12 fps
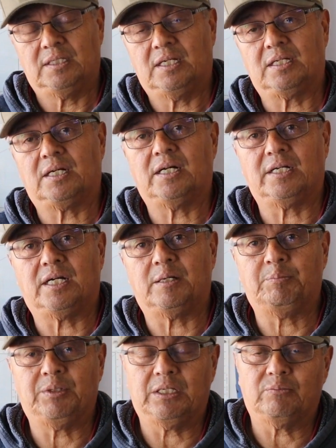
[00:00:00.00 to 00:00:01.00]
at high
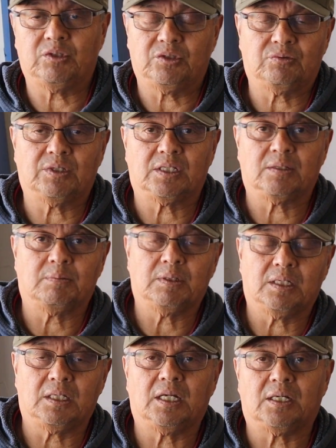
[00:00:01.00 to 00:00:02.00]
RPM when you run a